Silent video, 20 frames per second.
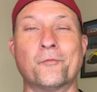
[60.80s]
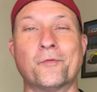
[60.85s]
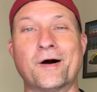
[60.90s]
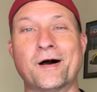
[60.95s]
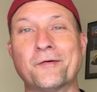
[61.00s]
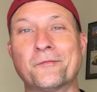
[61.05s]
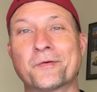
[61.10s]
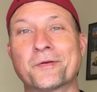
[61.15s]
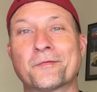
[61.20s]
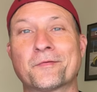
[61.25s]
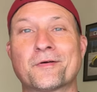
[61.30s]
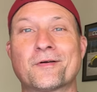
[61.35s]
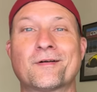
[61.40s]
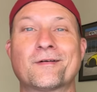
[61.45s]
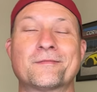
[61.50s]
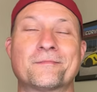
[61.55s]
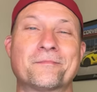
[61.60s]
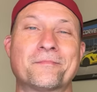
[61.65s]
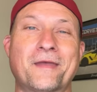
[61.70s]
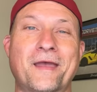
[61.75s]
while we
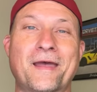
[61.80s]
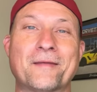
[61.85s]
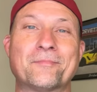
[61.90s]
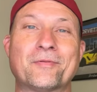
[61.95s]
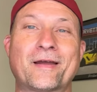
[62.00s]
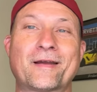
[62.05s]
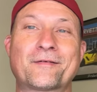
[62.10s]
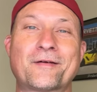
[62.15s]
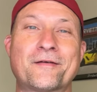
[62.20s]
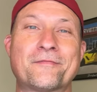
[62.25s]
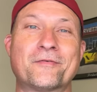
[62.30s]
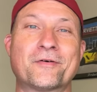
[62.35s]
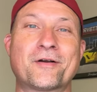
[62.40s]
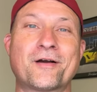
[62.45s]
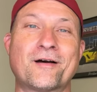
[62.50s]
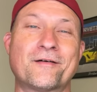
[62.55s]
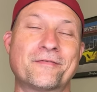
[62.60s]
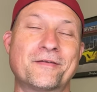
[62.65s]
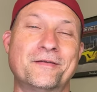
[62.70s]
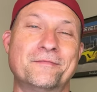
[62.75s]
were at Black Rifle
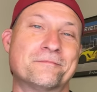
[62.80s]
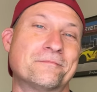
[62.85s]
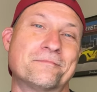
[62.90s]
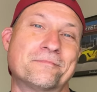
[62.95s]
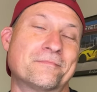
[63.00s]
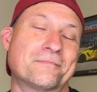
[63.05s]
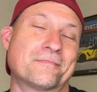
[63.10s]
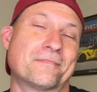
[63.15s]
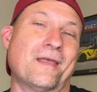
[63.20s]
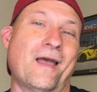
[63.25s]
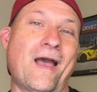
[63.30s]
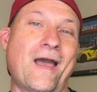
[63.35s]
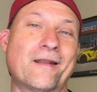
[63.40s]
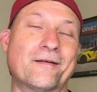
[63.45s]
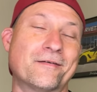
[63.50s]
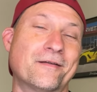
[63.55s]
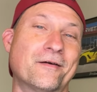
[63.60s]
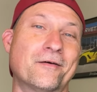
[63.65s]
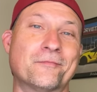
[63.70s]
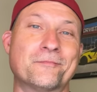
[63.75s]
Coffee. I
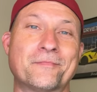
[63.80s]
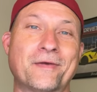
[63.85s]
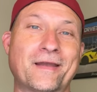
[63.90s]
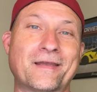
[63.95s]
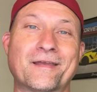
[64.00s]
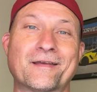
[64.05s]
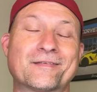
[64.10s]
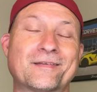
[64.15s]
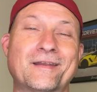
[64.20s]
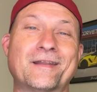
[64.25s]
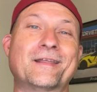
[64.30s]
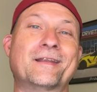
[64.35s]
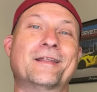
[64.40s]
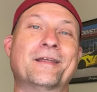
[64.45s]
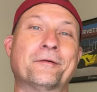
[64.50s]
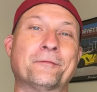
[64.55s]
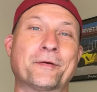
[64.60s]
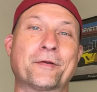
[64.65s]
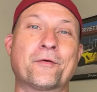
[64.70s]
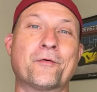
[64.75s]
don't know. I guess I didn't
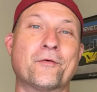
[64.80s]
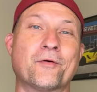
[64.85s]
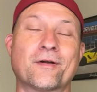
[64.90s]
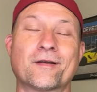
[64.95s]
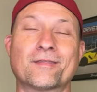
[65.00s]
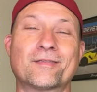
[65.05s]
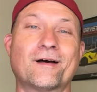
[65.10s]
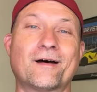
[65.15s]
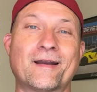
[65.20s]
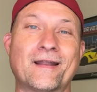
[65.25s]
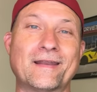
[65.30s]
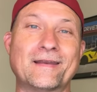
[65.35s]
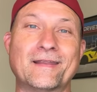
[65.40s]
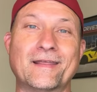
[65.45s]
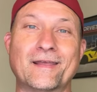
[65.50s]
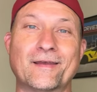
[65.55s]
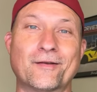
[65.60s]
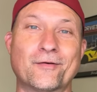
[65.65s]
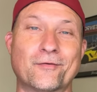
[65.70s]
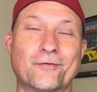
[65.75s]
hit record, thought I
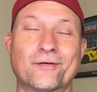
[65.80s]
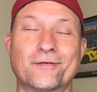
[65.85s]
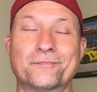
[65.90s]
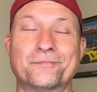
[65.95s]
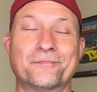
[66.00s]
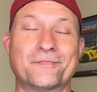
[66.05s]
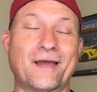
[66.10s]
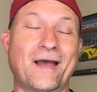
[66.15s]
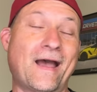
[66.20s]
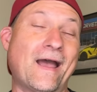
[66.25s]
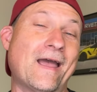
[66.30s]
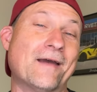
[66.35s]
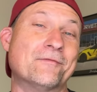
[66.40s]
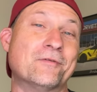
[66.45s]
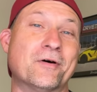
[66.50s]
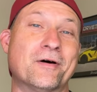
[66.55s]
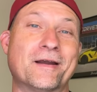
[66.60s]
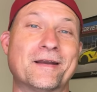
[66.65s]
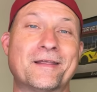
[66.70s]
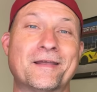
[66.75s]
did, or I have
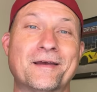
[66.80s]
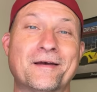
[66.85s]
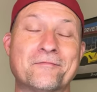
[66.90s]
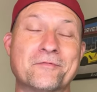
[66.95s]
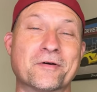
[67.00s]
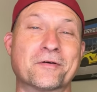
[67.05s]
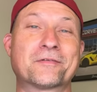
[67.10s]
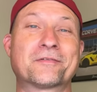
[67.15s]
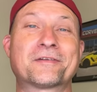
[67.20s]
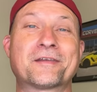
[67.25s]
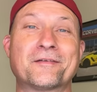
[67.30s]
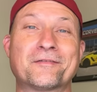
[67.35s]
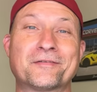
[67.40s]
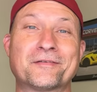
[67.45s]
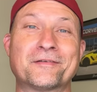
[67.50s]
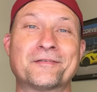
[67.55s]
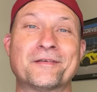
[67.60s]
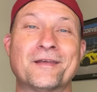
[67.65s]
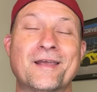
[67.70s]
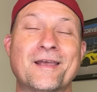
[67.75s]
no idea, I have no
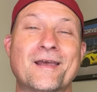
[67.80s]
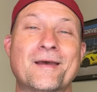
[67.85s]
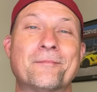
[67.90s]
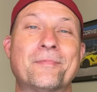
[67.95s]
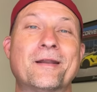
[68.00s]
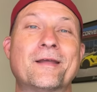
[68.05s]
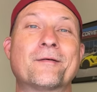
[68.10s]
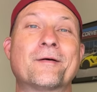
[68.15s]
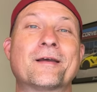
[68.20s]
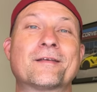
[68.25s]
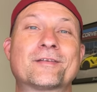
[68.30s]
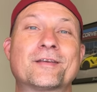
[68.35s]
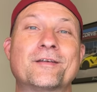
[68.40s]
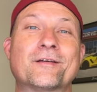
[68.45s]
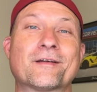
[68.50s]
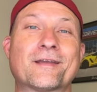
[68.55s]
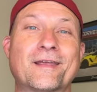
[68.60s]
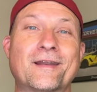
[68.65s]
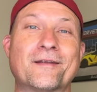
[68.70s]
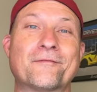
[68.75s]
excuses. But anyway, so
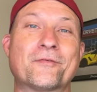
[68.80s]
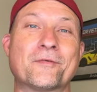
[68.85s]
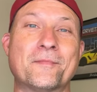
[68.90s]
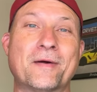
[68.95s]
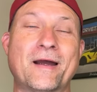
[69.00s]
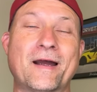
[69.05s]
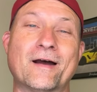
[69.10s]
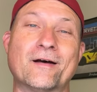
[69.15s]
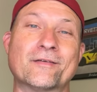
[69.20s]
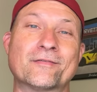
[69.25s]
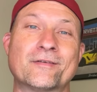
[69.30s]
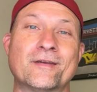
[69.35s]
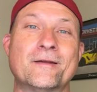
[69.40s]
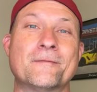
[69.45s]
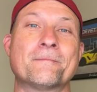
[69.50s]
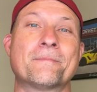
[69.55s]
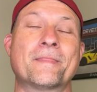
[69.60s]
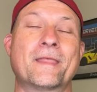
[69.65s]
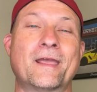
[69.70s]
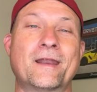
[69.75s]
you're getting it from my house.
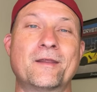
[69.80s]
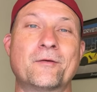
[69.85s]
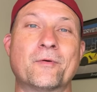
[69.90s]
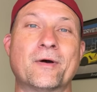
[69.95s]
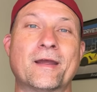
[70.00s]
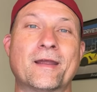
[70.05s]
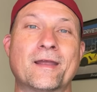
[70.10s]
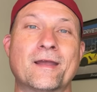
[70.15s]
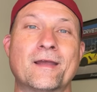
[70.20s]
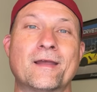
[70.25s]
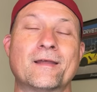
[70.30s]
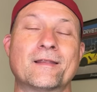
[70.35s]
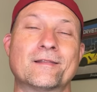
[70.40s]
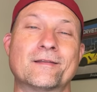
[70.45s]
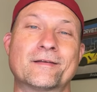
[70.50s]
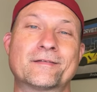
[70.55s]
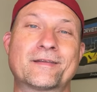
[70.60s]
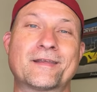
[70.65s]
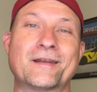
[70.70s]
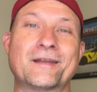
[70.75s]
Anyway,
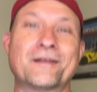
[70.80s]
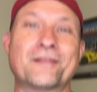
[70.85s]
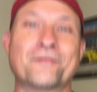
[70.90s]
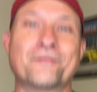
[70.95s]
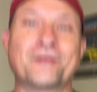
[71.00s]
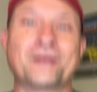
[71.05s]
let's get into the